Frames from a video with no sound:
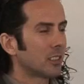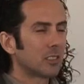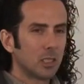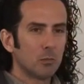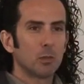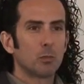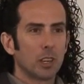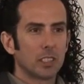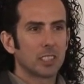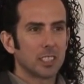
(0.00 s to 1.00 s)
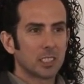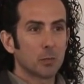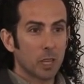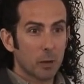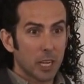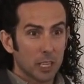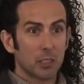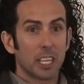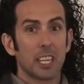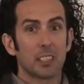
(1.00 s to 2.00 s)
a simple process to be able to
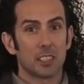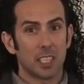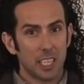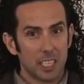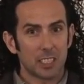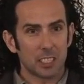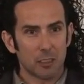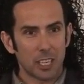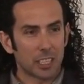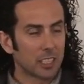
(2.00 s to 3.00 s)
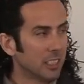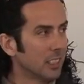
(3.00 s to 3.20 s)
actually get your seed into the ground.